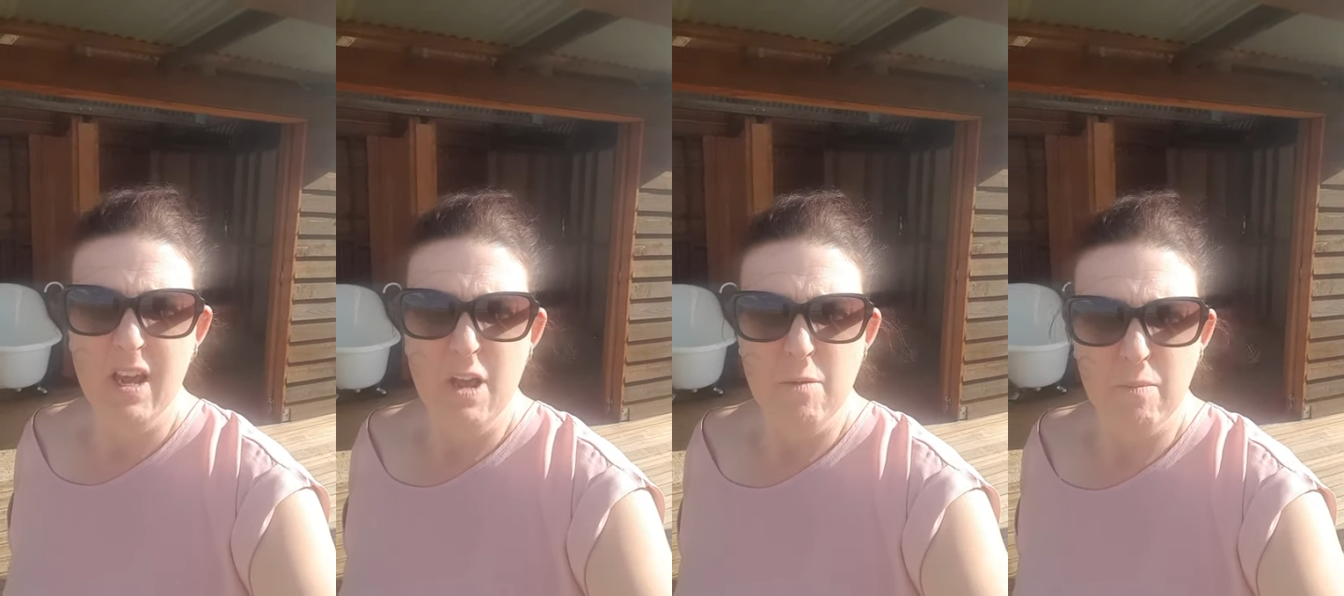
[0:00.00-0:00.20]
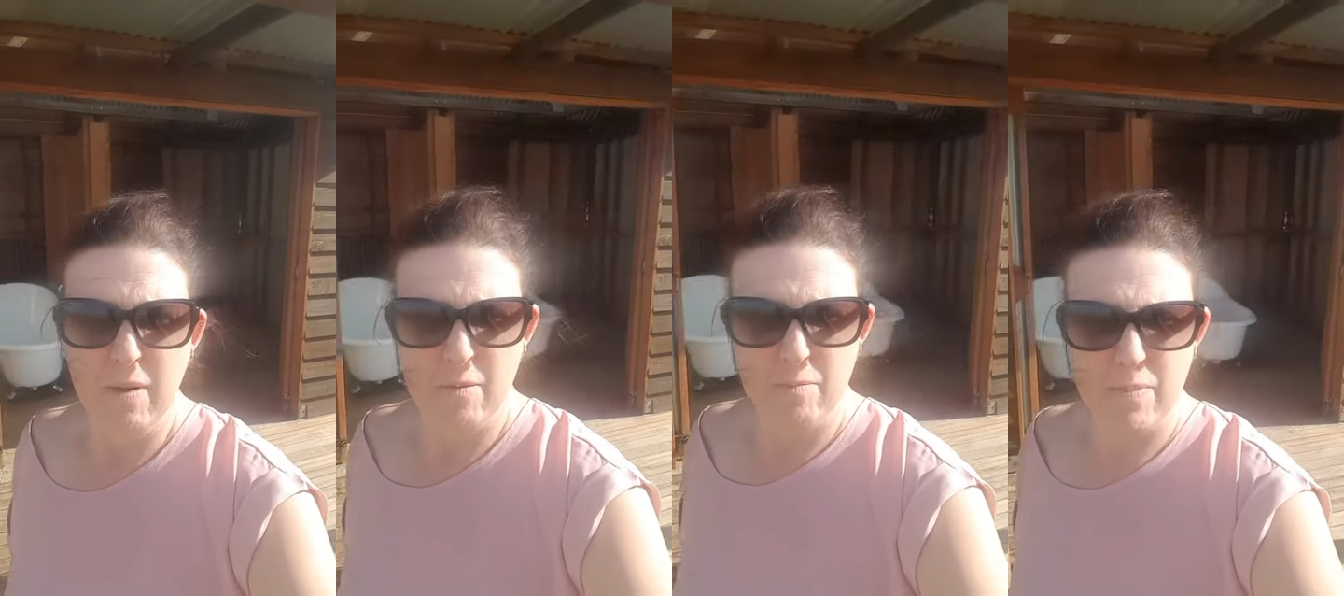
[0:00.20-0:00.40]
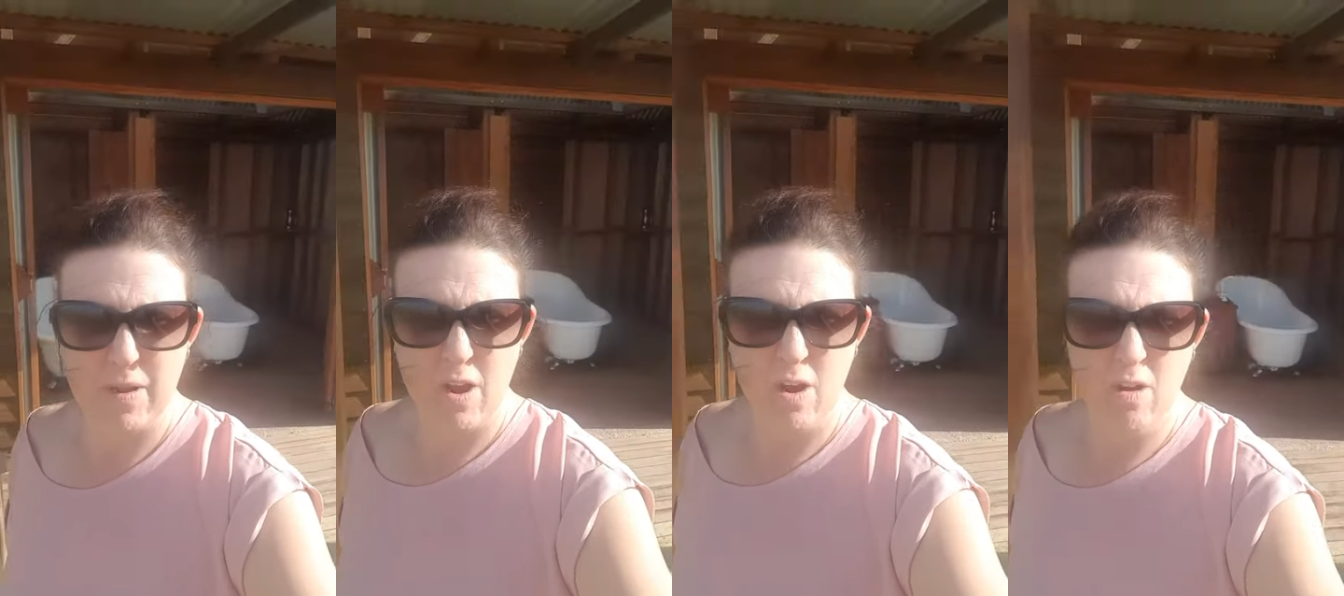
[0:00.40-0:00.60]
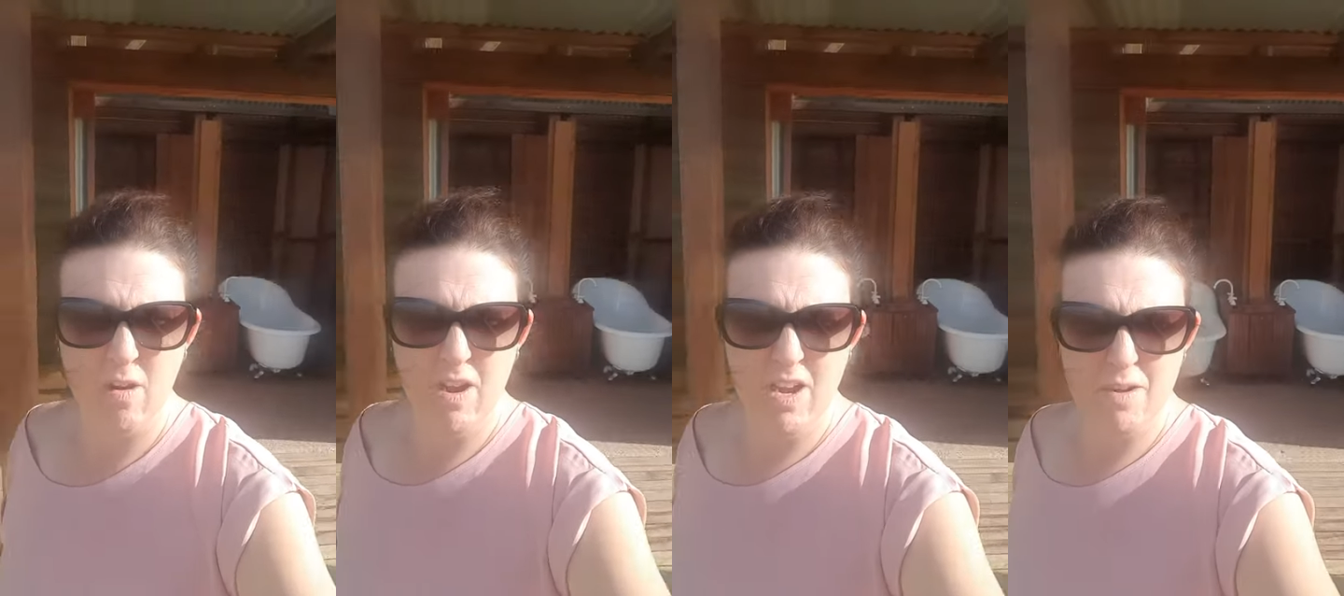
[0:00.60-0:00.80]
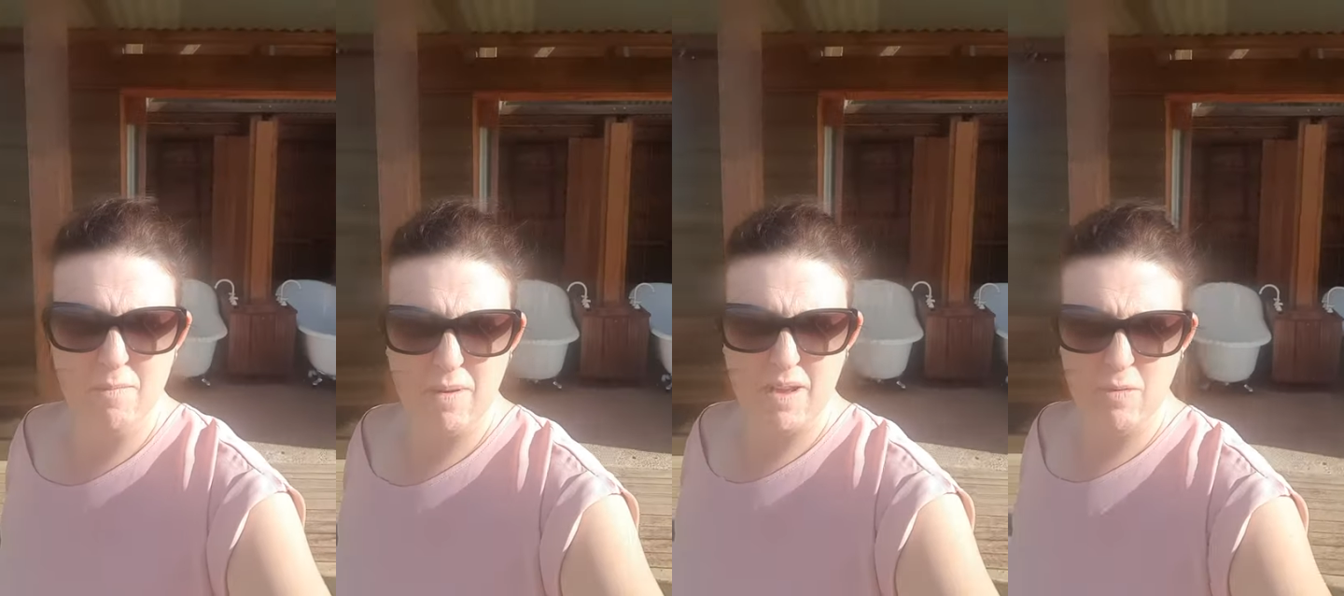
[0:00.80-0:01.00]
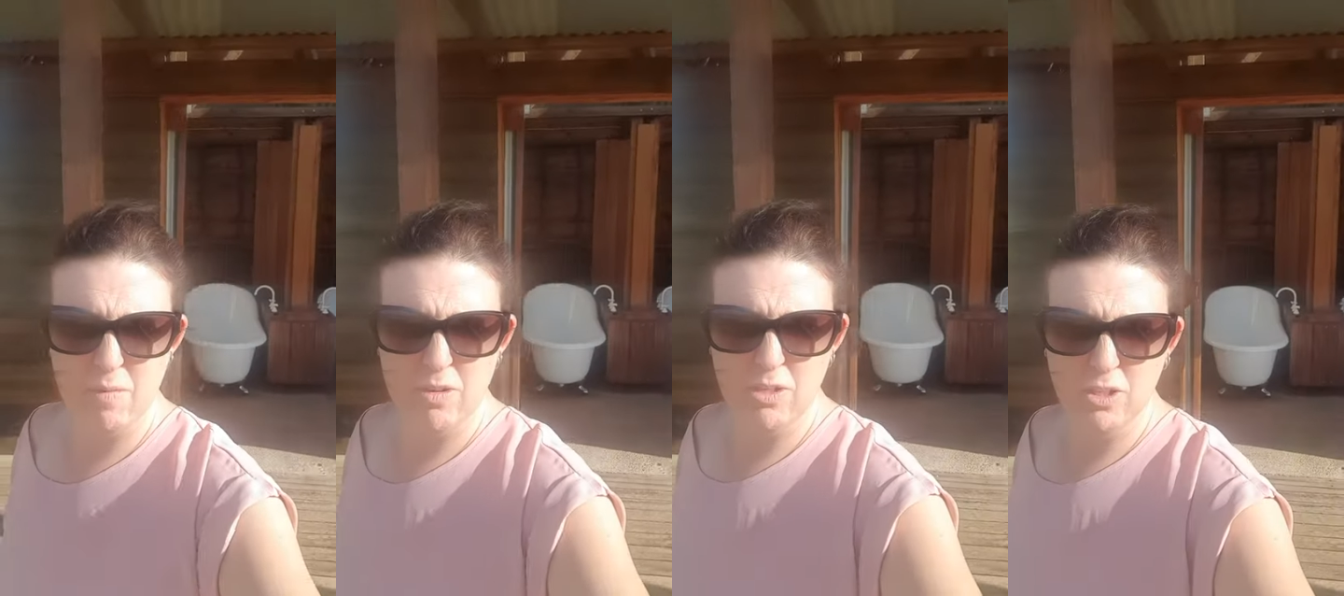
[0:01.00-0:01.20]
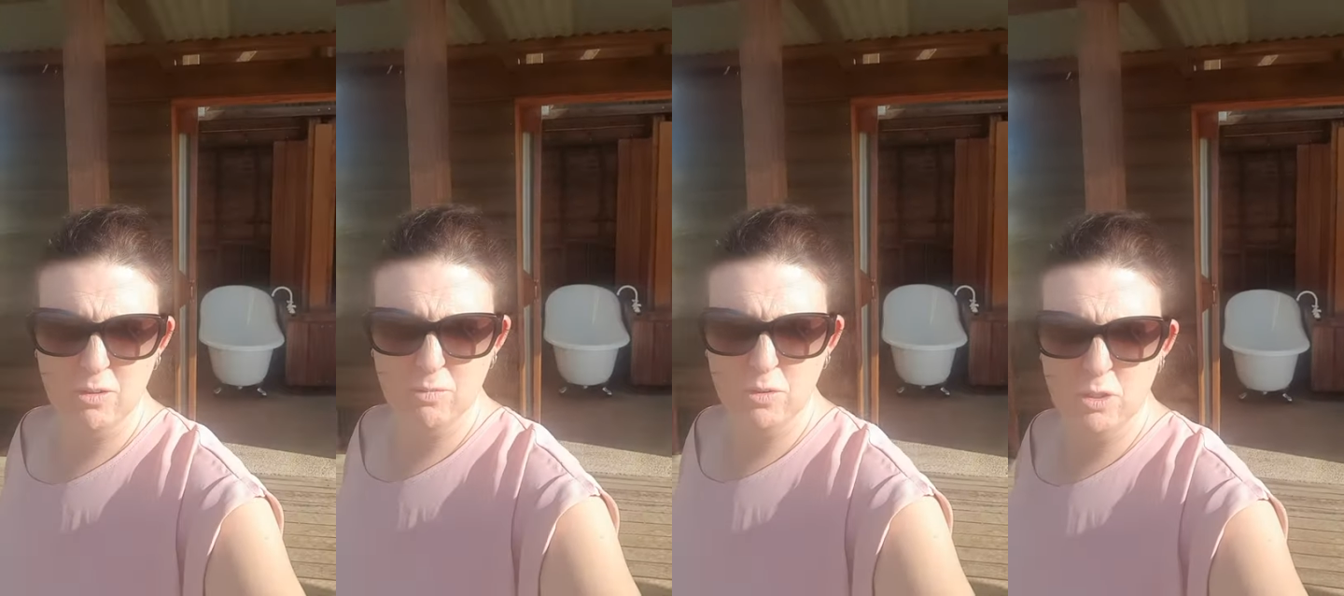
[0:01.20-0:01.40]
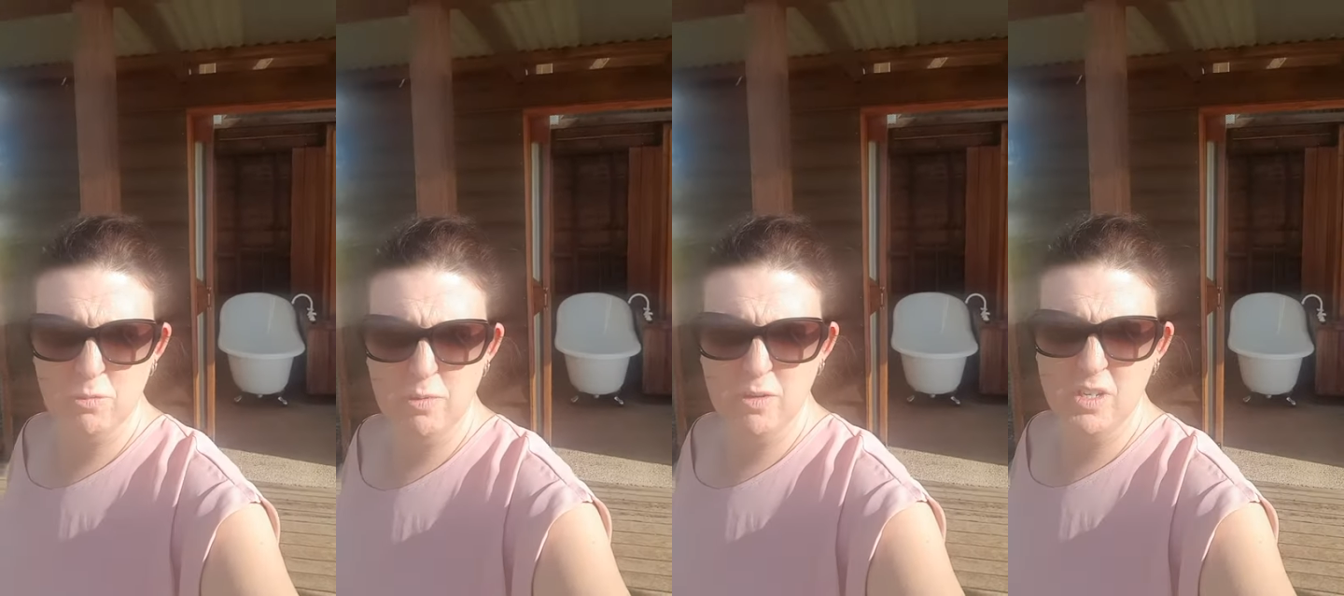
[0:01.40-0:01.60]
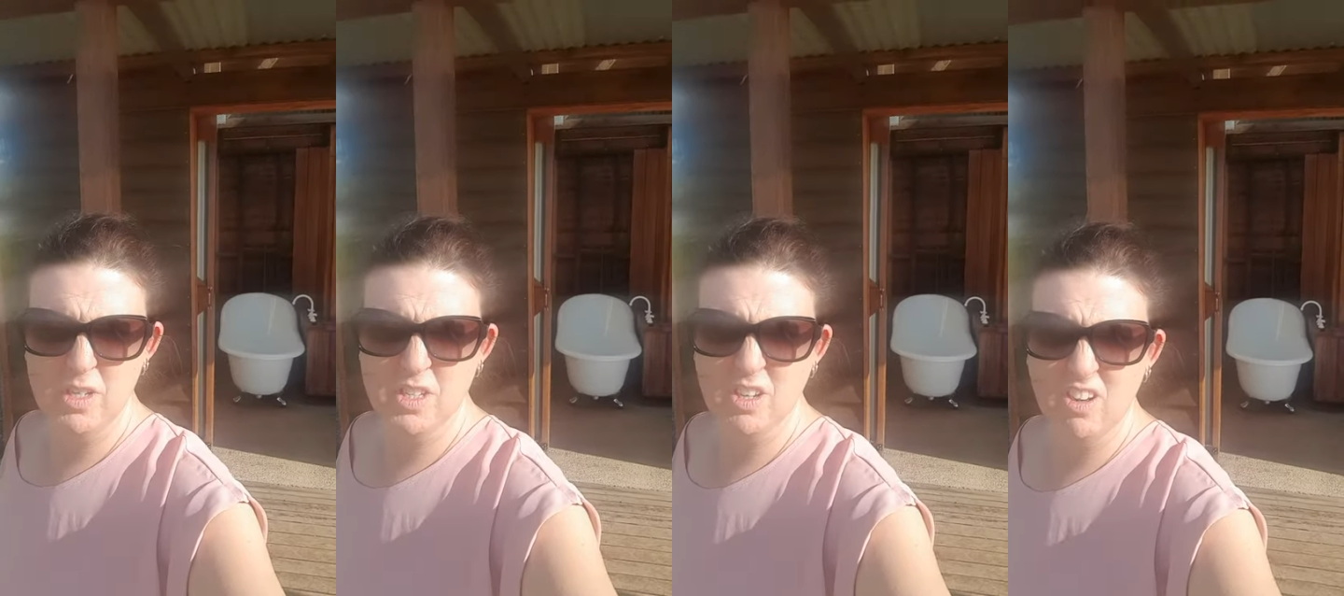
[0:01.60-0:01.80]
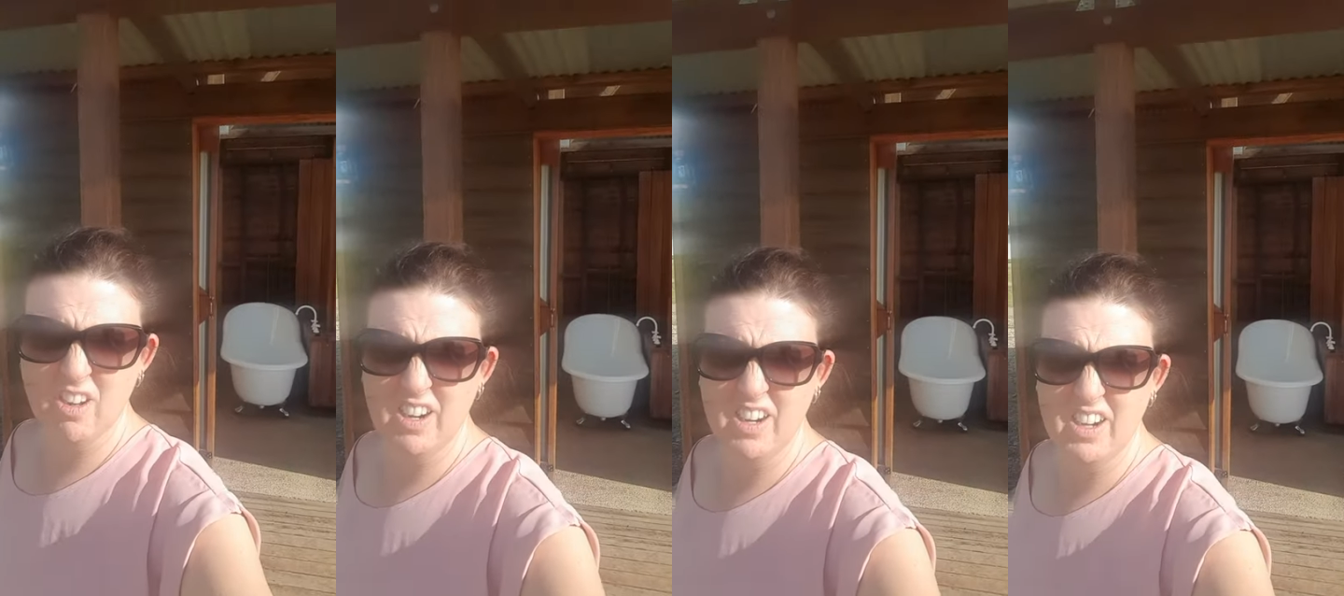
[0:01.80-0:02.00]
But behind me, which I'm super
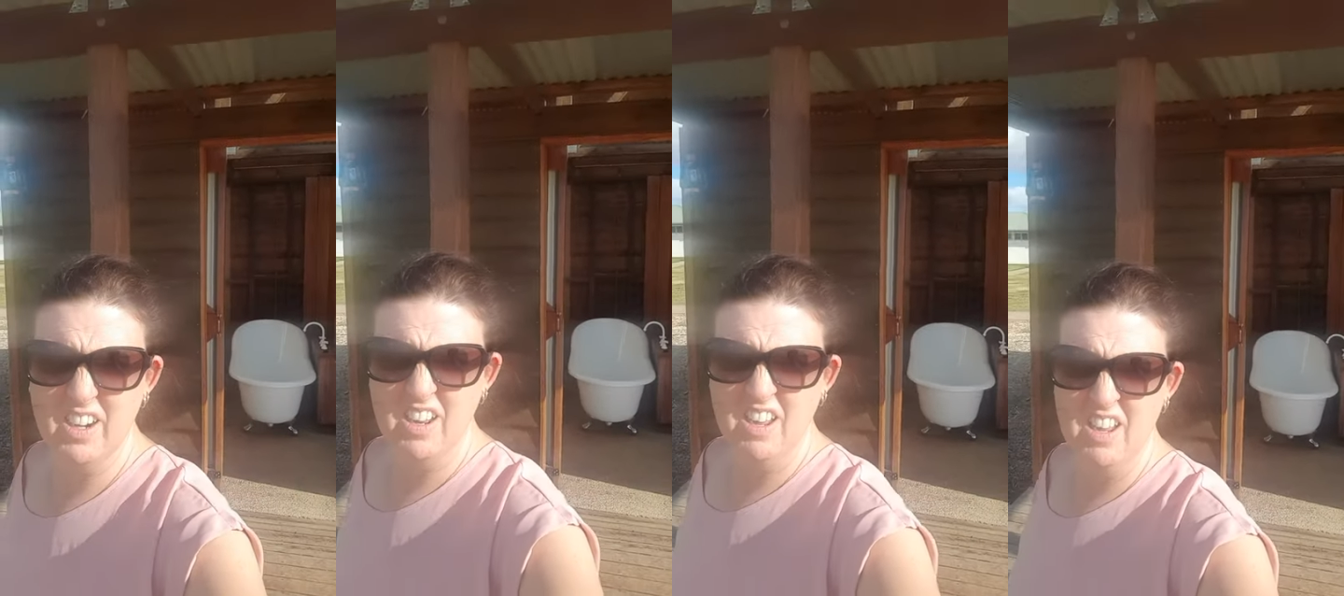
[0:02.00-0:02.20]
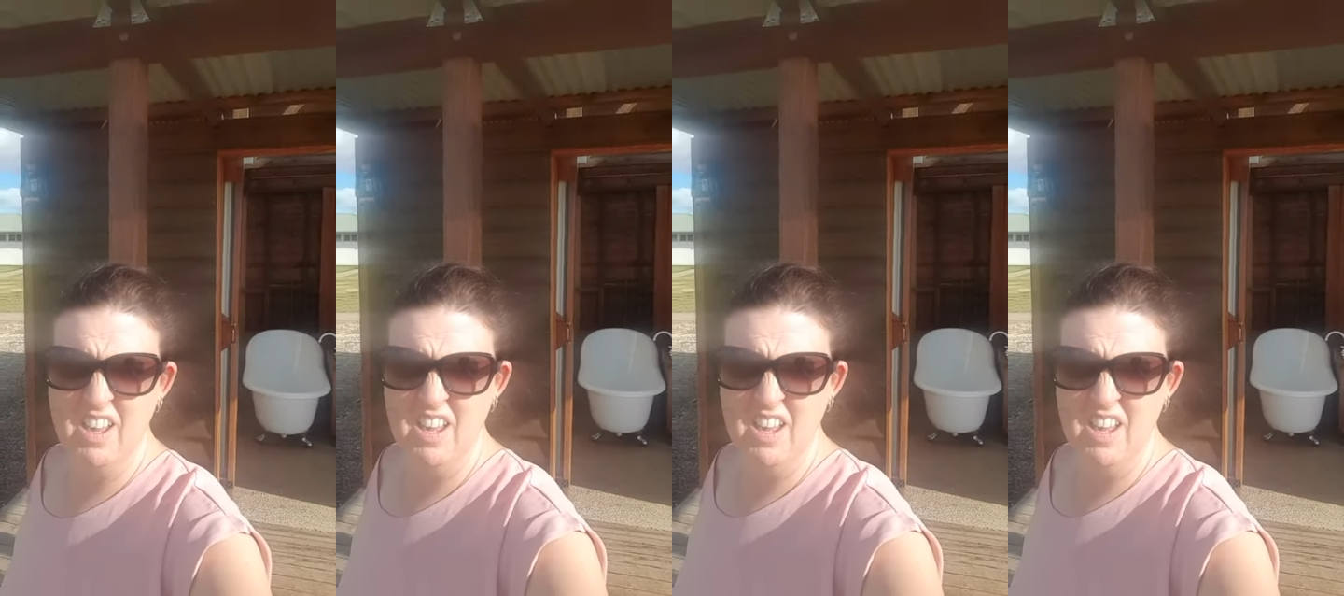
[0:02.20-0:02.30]
excited